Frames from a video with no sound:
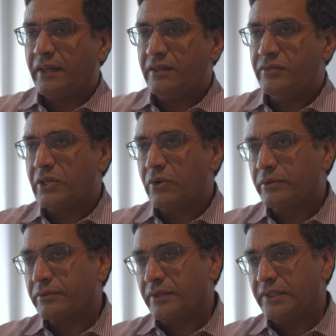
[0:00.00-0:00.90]
Even
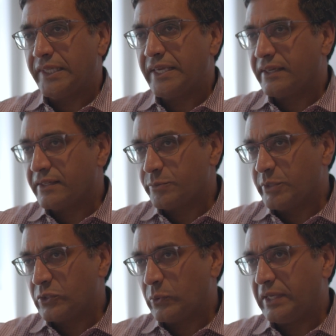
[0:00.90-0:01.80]
though the linkage
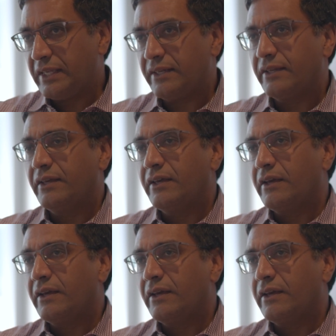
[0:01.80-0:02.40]
between